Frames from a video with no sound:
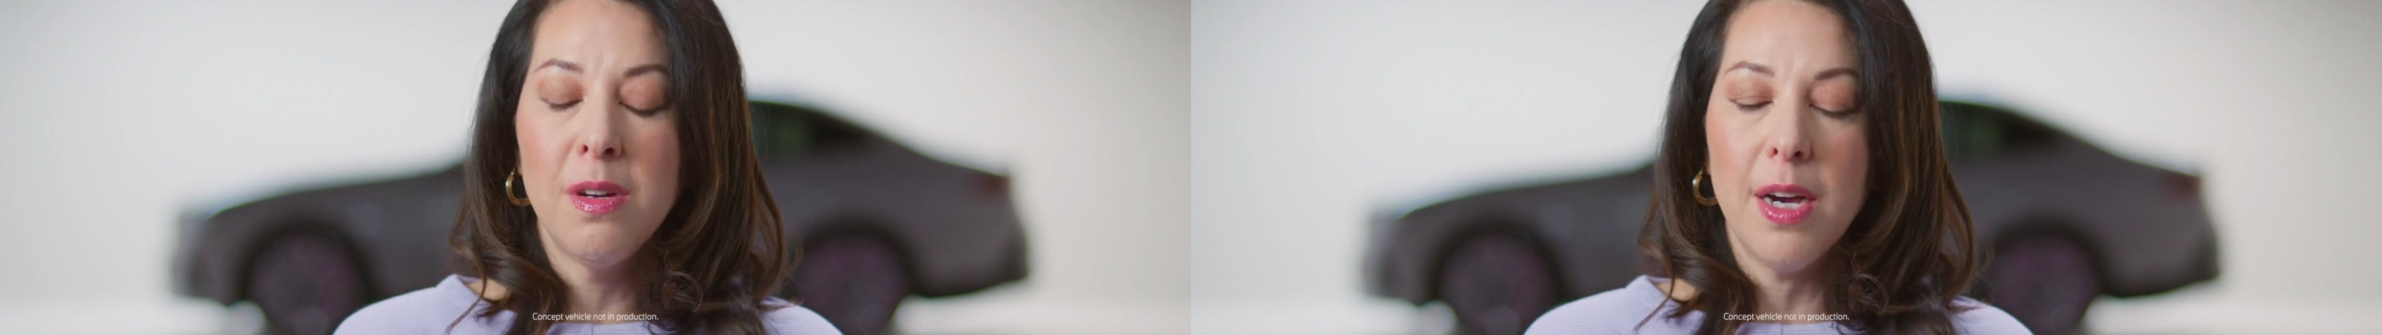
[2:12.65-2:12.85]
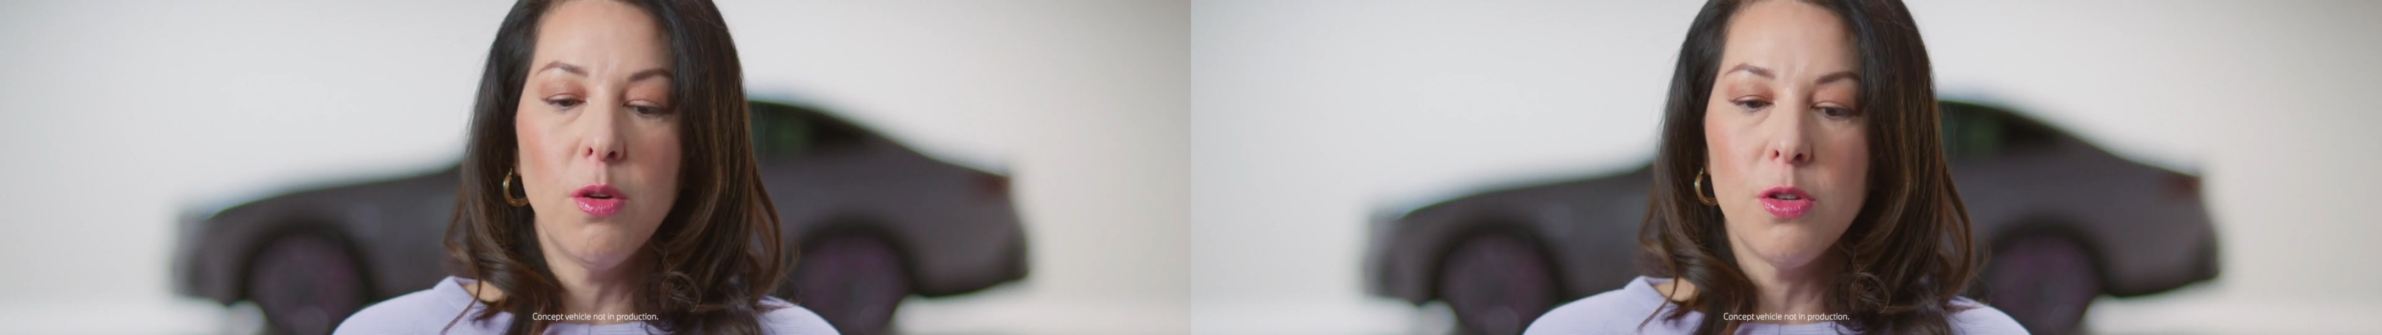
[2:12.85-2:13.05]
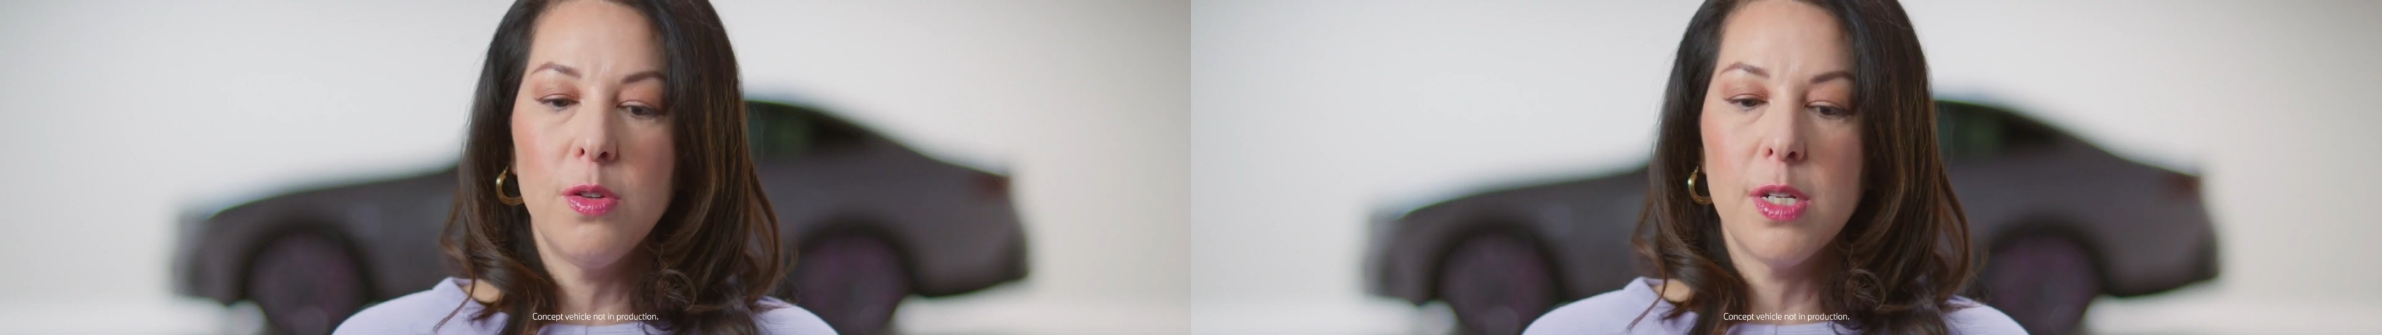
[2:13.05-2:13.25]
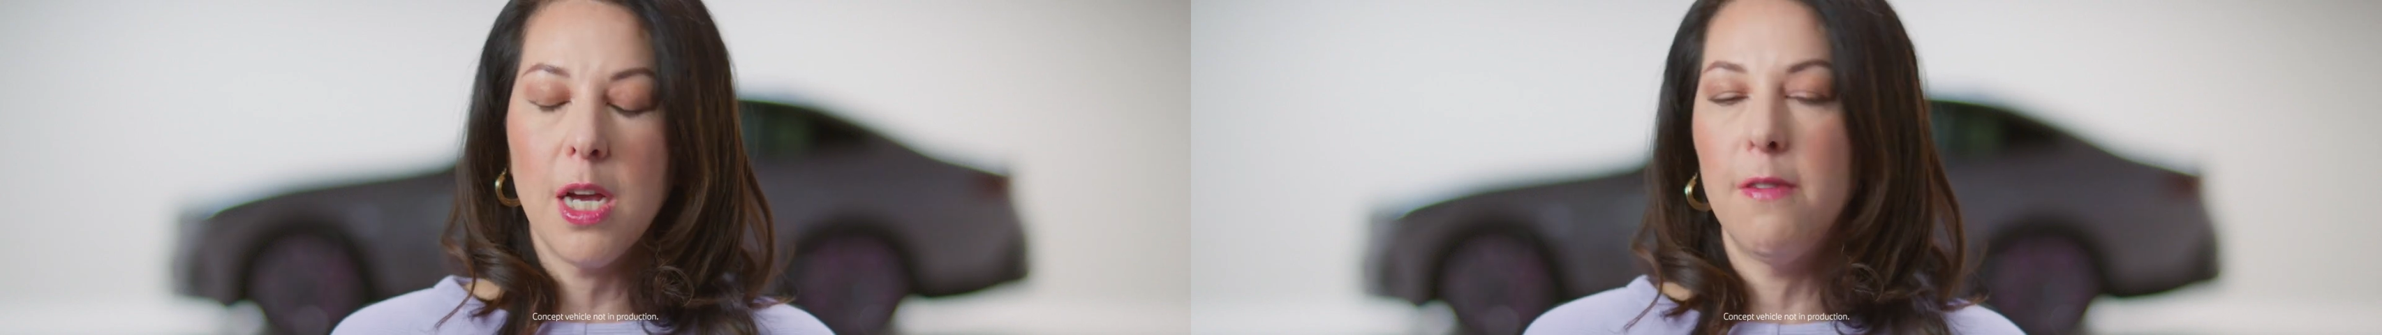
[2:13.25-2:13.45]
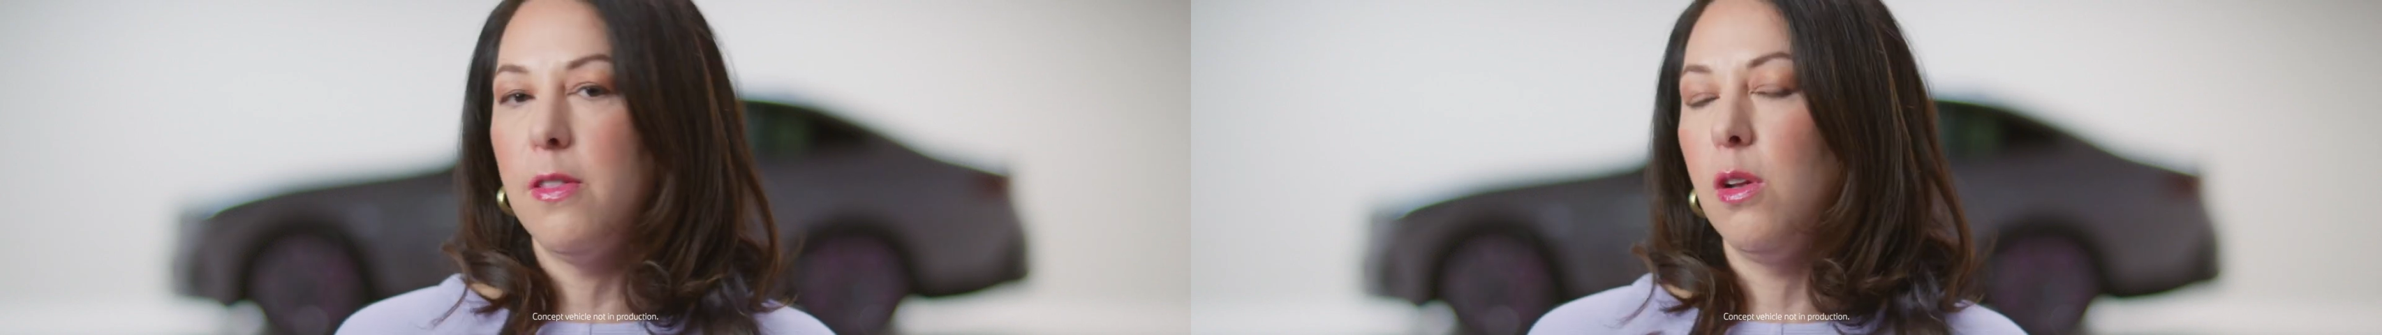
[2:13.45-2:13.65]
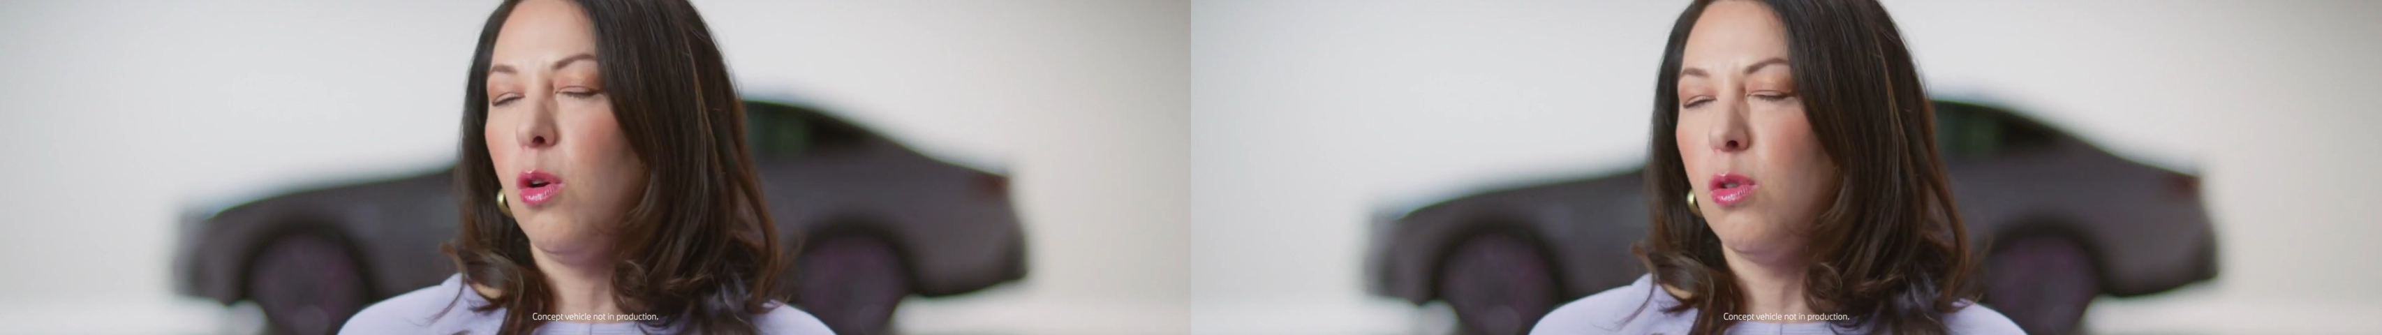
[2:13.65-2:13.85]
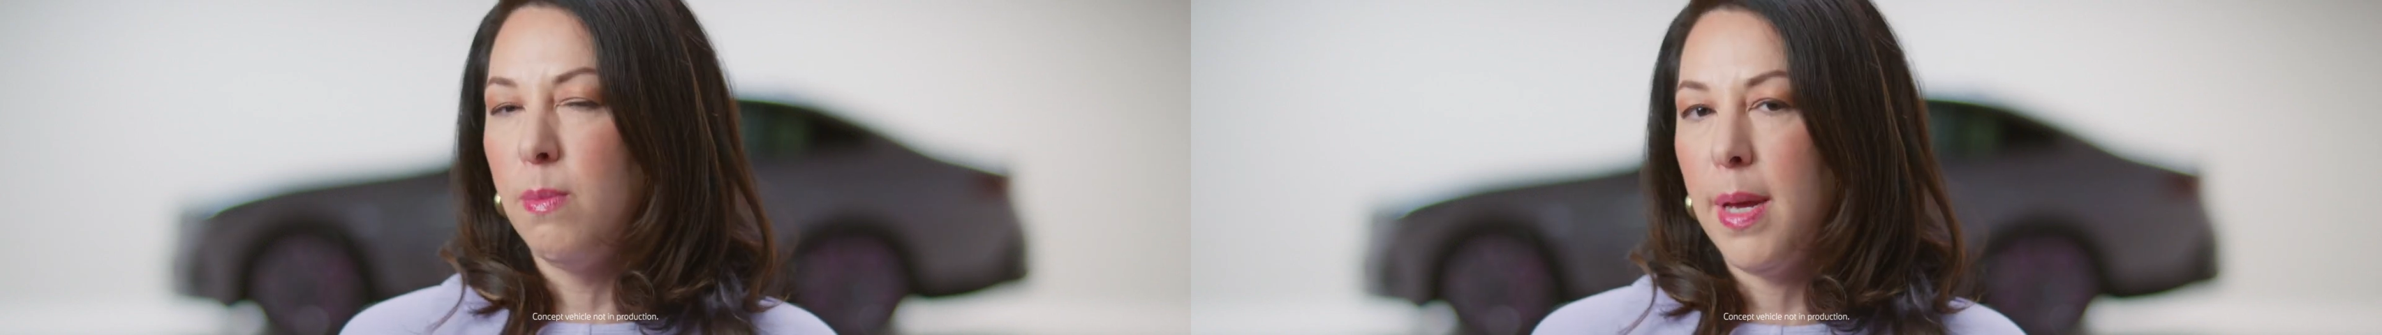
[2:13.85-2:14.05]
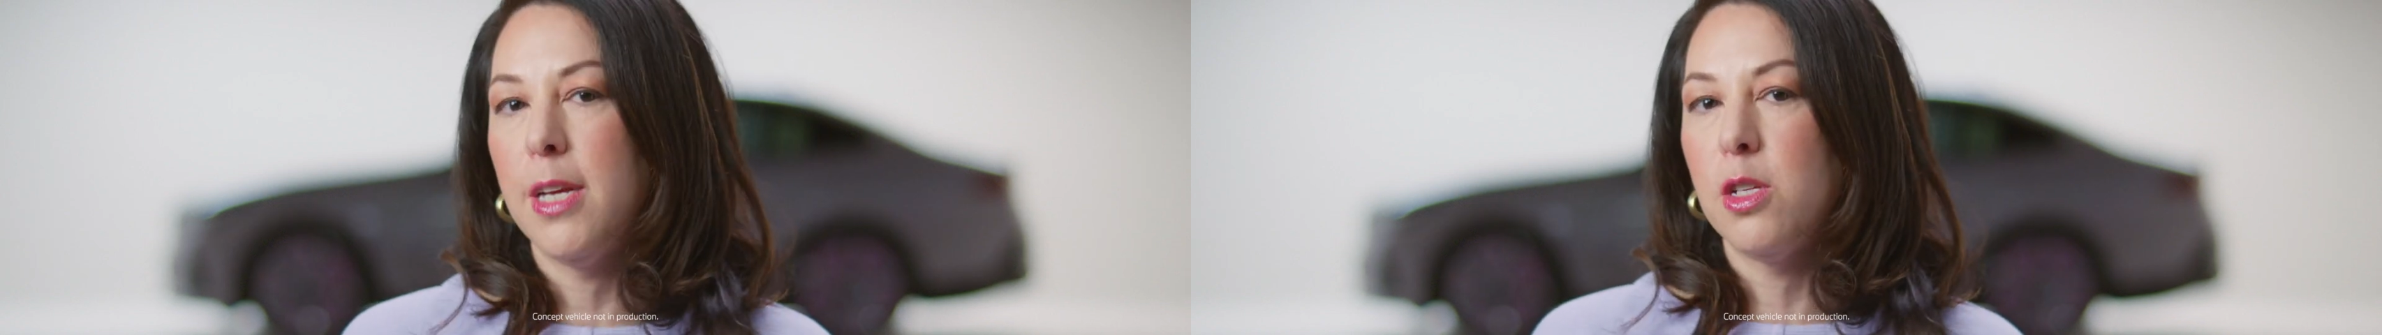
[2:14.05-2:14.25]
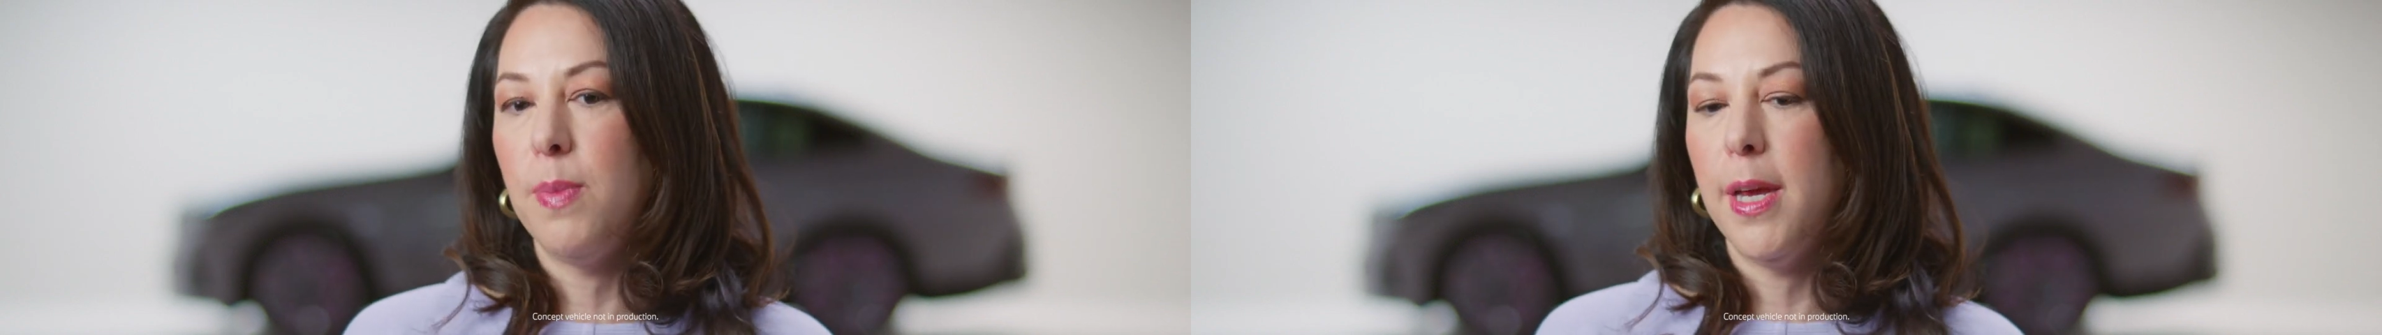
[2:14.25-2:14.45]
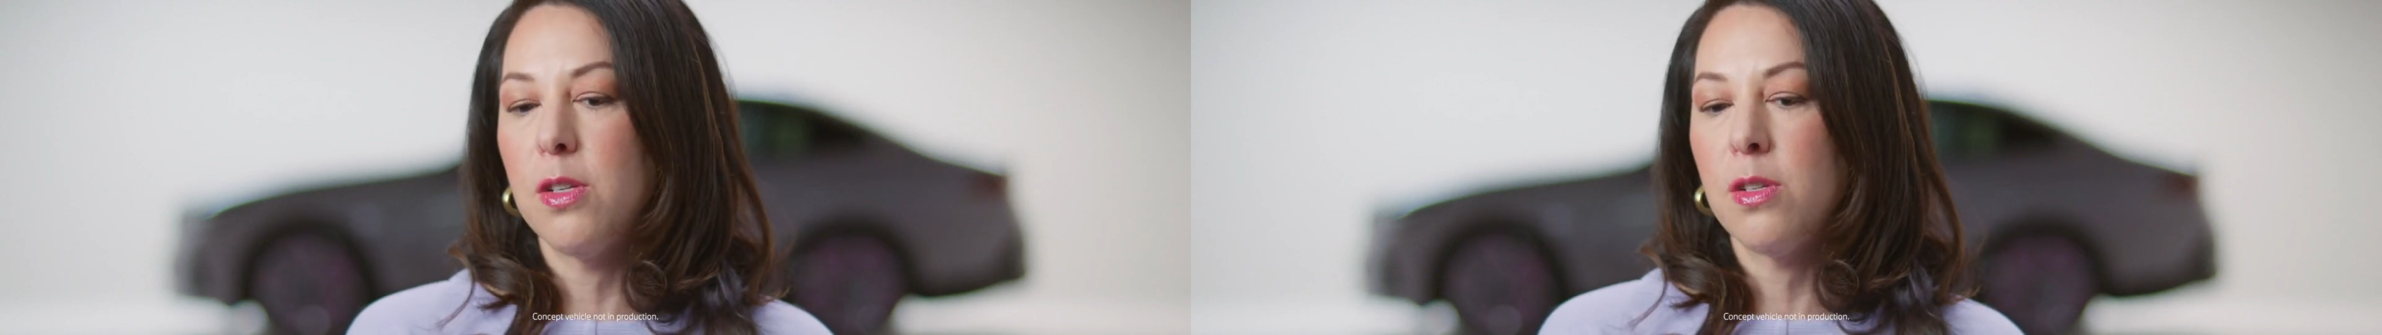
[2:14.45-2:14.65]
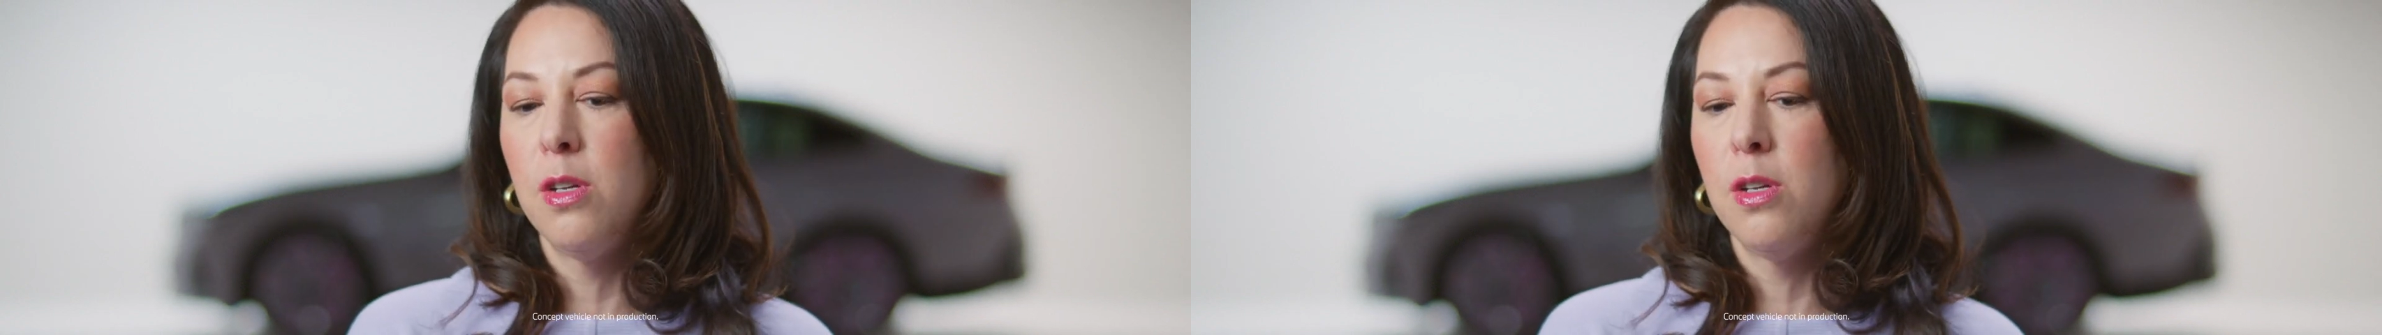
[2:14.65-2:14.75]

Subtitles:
I'd also discovered the local makerspace,